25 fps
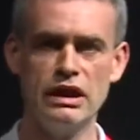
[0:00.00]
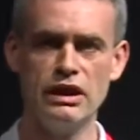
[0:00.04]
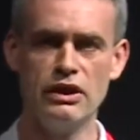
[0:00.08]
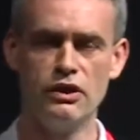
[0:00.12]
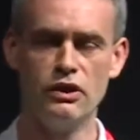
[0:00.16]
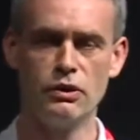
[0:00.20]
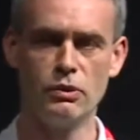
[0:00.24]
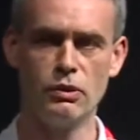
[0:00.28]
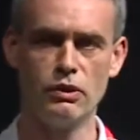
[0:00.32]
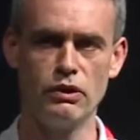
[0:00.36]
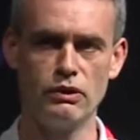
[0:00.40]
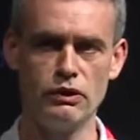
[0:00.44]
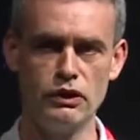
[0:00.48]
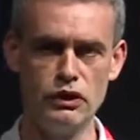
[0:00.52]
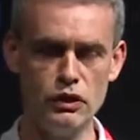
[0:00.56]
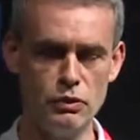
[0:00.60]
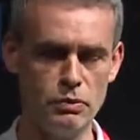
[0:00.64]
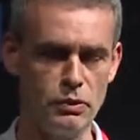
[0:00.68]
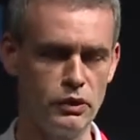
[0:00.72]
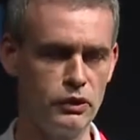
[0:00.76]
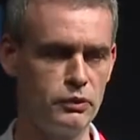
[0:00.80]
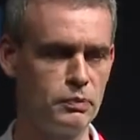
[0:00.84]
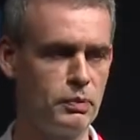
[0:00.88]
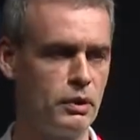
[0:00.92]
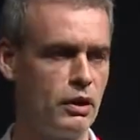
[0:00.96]
There were
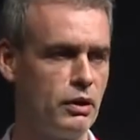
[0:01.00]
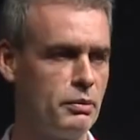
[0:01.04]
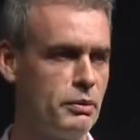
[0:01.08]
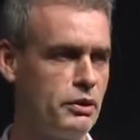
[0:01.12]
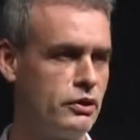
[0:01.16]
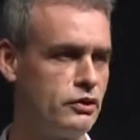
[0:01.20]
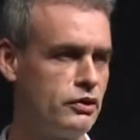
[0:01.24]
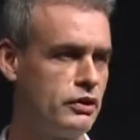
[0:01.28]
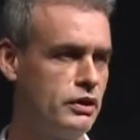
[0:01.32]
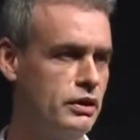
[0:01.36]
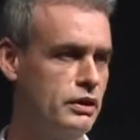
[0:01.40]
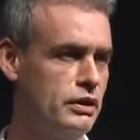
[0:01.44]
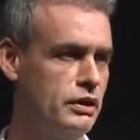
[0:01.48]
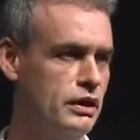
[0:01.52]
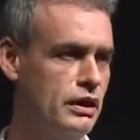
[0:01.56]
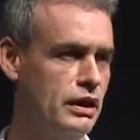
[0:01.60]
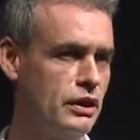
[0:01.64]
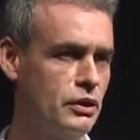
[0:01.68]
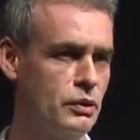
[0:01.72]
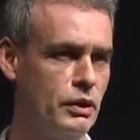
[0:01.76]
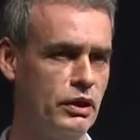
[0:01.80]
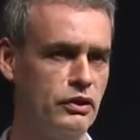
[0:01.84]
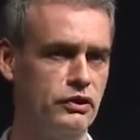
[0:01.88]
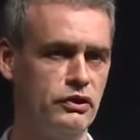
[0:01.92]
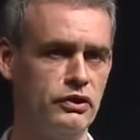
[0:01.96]
numerous parliamentary
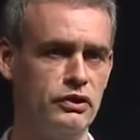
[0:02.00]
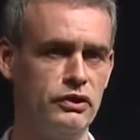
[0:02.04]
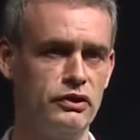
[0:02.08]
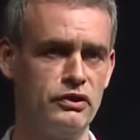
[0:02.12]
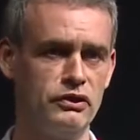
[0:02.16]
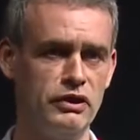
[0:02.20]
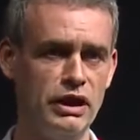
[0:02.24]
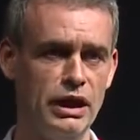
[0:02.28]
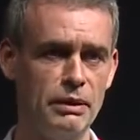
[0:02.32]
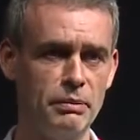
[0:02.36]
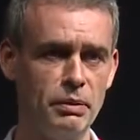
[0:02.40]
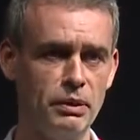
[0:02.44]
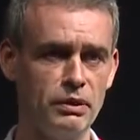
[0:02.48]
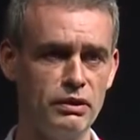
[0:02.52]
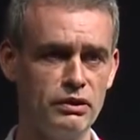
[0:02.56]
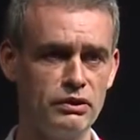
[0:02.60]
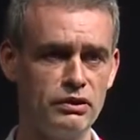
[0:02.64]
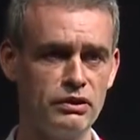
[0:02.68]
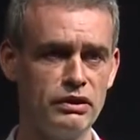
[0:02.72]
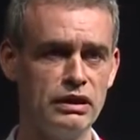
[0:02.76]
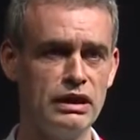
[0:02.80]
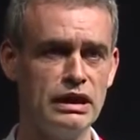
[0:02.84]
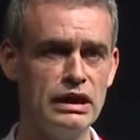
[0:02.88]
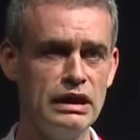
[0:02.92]
questions tabled.